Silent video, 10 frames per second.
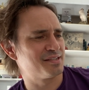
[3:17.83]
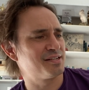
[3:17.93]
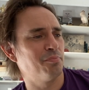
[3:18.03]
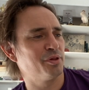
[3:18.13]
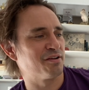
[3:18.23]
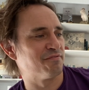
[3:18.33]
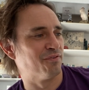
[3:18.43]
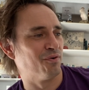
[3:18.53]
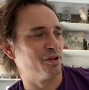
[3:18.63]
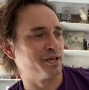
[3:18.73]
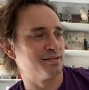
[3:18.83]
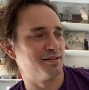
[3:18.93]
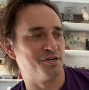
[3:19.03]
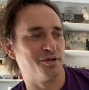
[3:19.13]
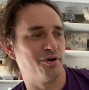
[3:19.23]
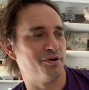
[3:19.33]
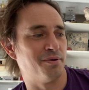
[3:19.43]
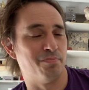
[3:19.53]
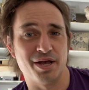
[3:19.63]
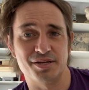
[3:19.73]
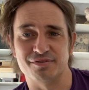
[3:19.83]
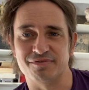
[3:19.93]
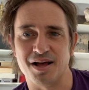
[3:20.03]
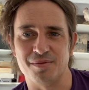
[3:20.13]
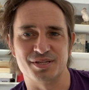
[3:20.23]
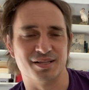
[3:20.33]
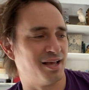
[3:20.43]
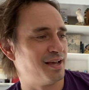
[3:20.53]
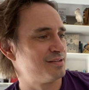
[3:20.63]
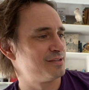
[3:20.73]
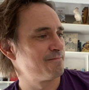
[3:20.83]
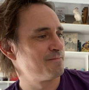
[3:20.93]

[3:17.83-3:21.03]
stumbling and falling into the dirt in a mess of arms and legs.